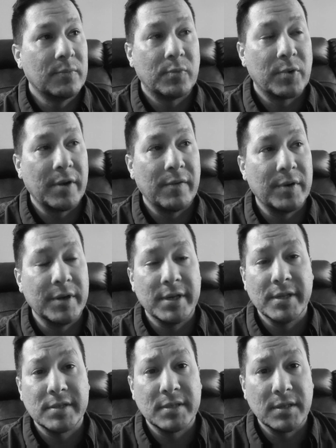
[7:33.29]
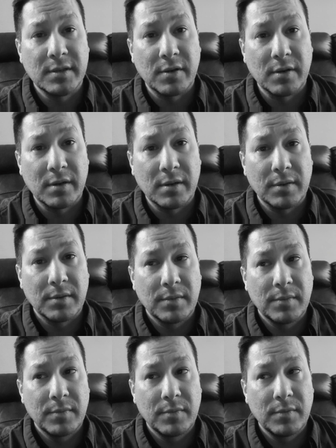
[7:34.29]
wherever it is that you're
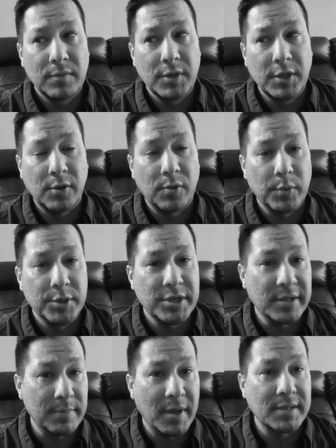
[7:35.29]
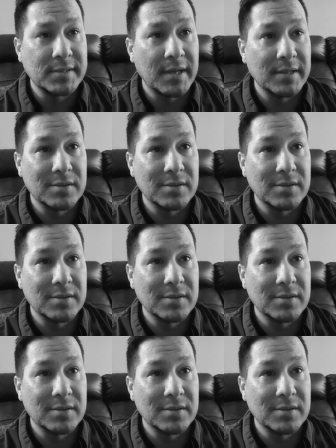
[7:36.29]
originally based at.